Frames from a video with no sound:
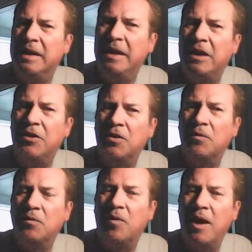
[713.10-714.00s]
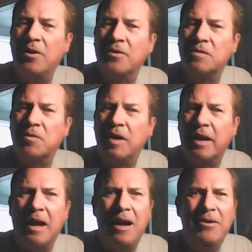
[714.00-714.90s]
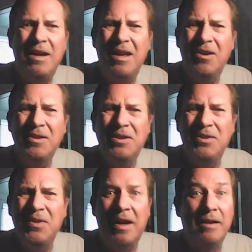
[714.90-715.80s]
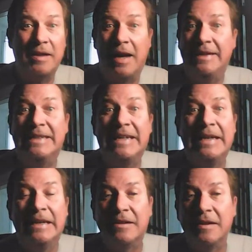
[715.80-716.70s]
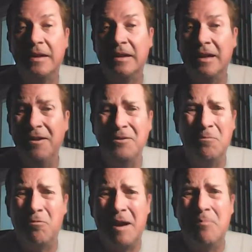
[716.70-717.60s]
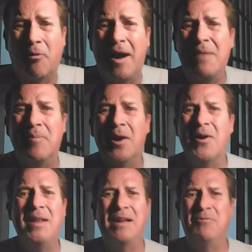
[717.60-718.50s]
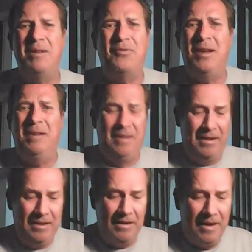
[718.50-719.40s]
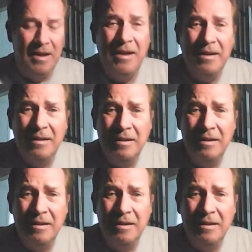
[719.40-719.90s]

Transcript: other writers were like, how the hell did you? And I was like, I didn't. I don't know Ray Bradbury. Like, huh?